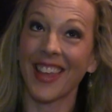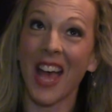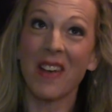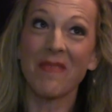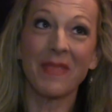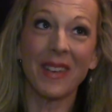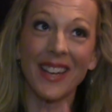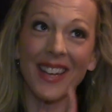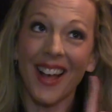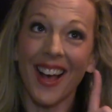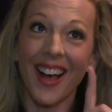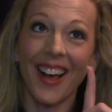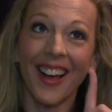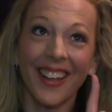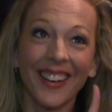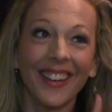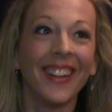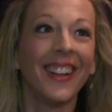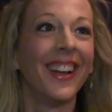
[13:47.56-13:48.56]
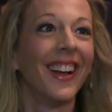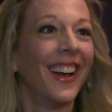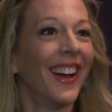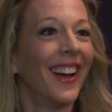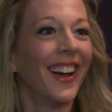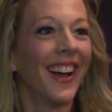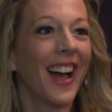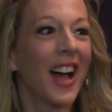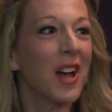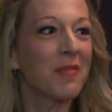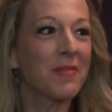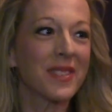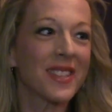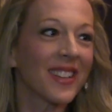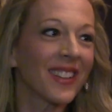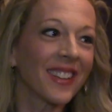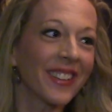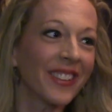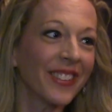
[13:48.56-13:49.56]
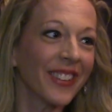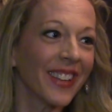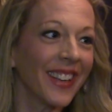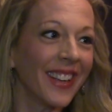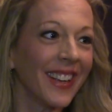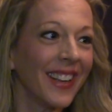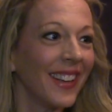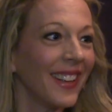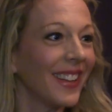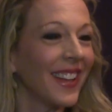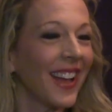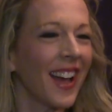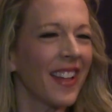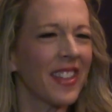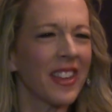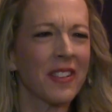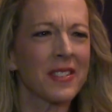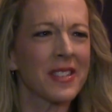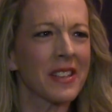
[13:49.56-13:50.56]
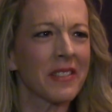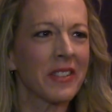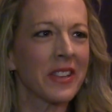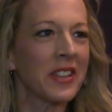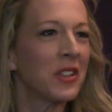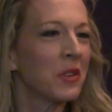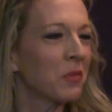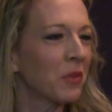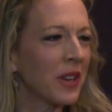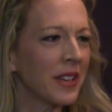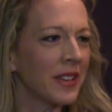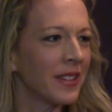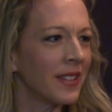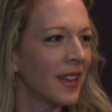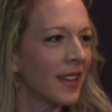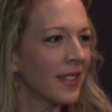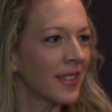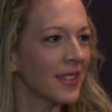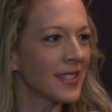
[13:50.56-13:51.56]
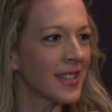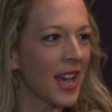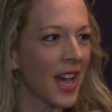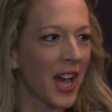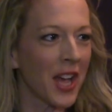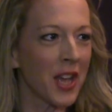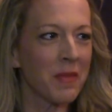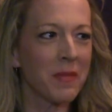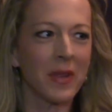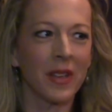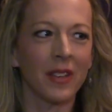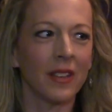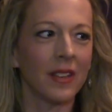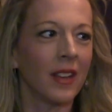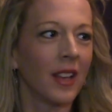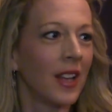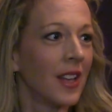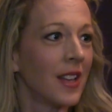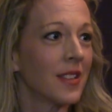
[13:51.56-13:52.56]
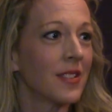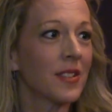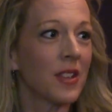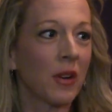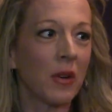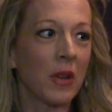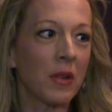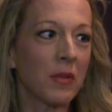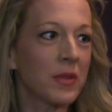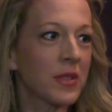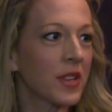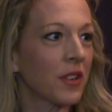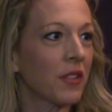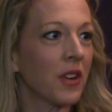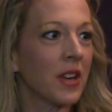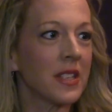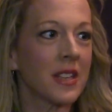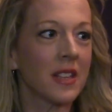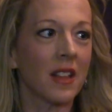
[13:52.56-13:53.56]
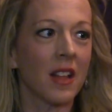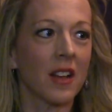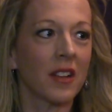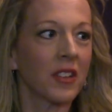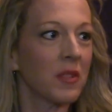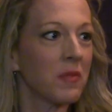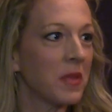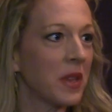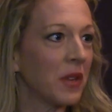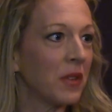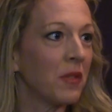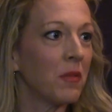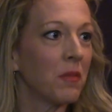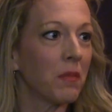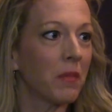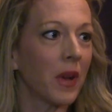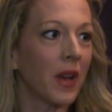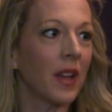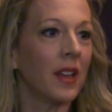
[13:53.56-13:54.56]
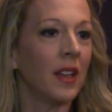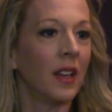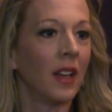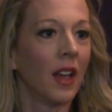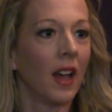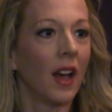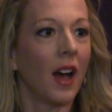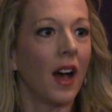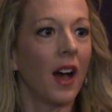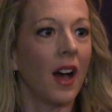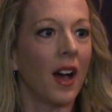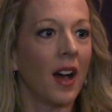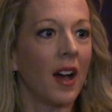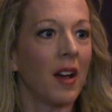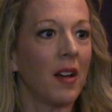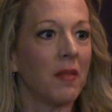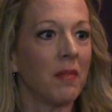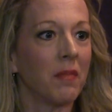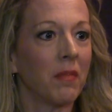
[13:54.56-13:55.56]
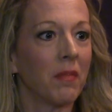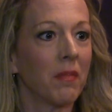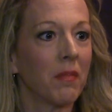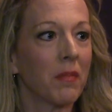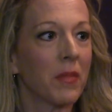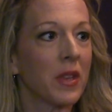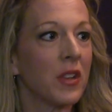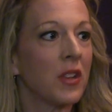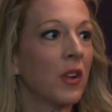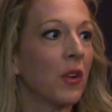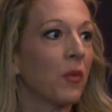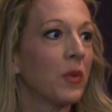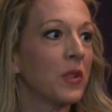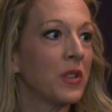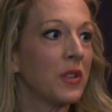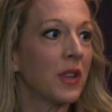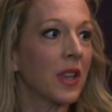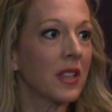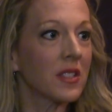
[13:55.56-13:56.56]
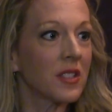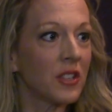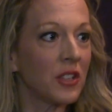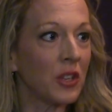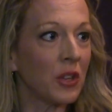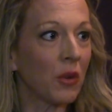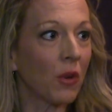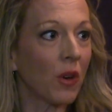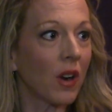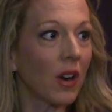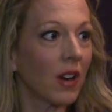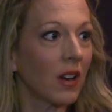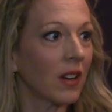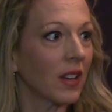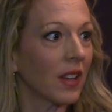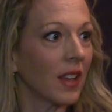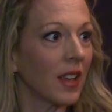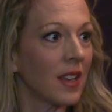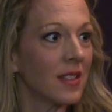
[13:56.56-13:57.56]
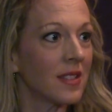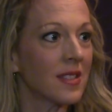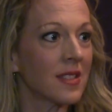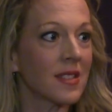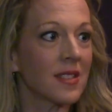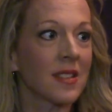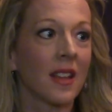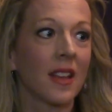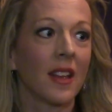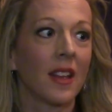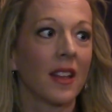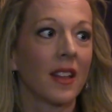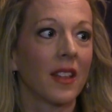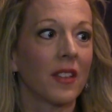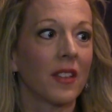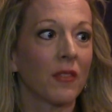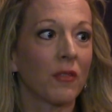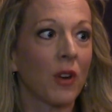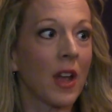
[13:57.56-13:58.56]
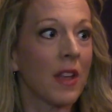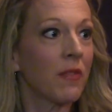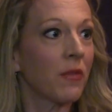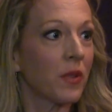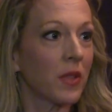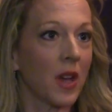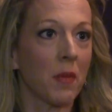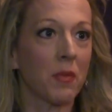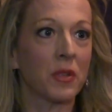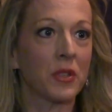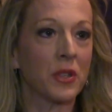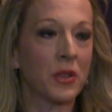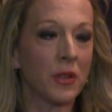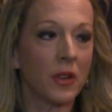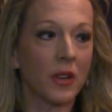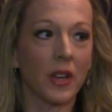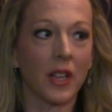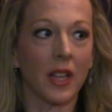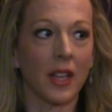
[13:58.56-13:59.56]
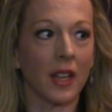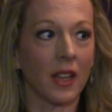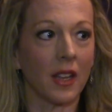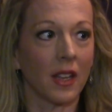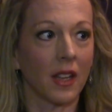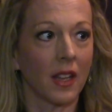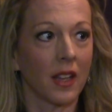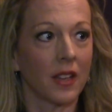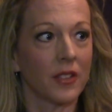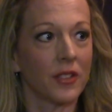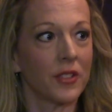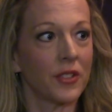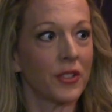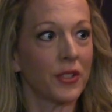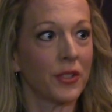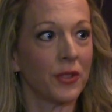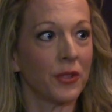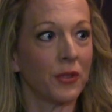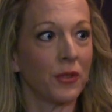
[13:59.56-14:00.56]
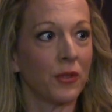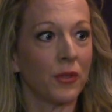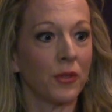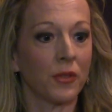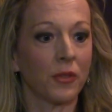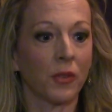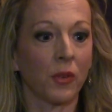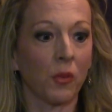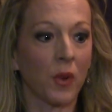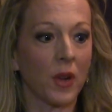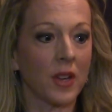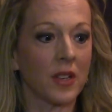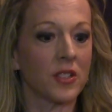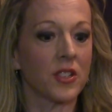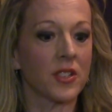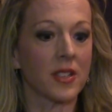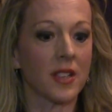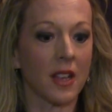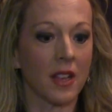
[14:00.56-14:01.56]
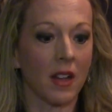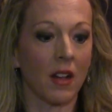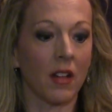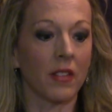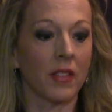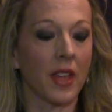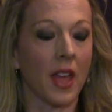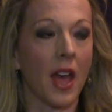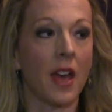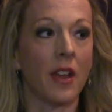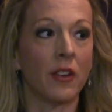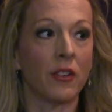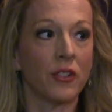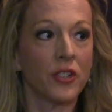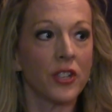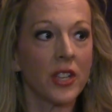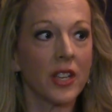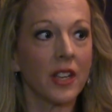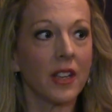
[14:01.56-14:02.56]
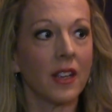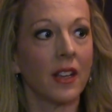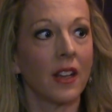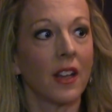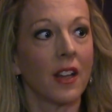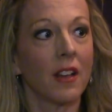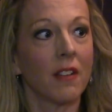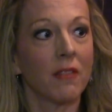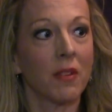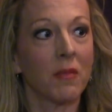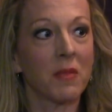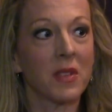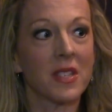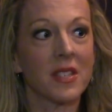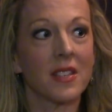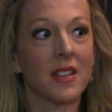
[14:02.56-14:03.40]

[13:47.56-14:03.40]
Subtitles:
It can be done. Absolutely. Yeah, I think I was living in New Britain at the time. And so it was a crazy long commute, but... but you know, when you get to New York, it's rife with opportunity to, for one, just get all the energy from the